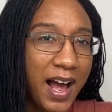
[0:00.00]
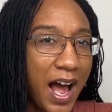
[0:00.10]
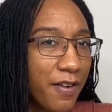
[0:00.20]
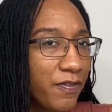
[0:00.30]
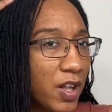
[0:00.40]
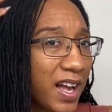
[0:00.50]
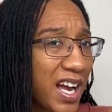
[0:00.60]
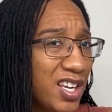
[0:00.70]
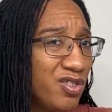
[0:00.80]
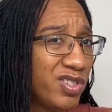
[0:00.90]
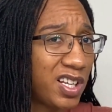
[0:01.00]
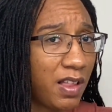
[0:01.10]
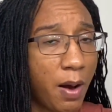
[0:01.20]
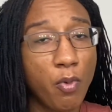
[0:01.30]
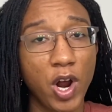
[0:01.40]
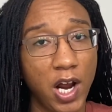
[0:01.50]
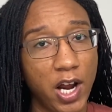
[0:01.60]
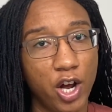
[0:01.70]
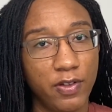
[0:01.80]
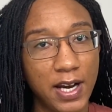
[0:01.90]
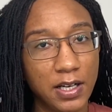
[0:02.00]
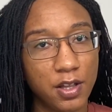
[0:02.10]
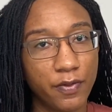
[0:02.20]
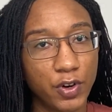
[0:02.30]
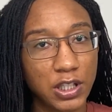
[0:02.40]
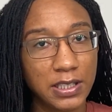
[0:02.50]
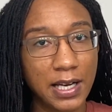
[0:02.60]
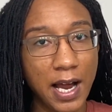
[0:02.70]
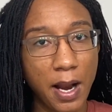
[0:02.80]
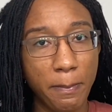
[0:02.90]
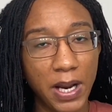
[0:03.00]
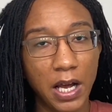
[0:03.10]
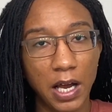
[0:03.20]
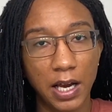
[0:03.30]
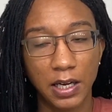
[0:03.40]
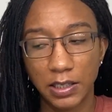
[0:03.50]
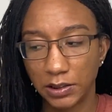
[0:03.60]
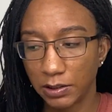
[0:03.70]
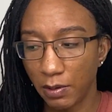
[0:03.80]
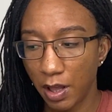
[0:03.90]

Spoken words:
I feel like I used a lot more hair than I did the first time because